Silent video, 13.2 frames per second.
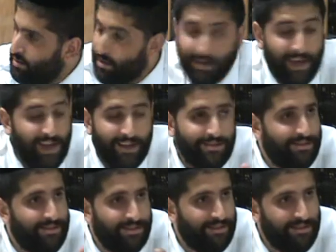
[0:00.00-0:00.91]
he can't.
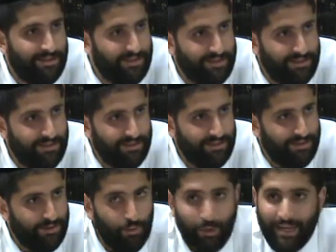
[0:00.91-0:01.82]

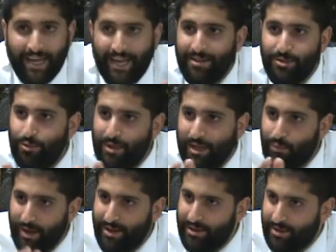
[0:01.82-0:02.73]
We can't do that
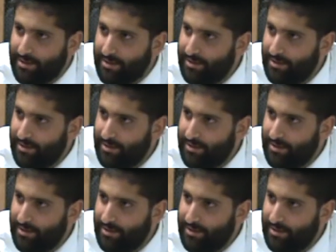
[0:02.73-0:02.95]
wedding.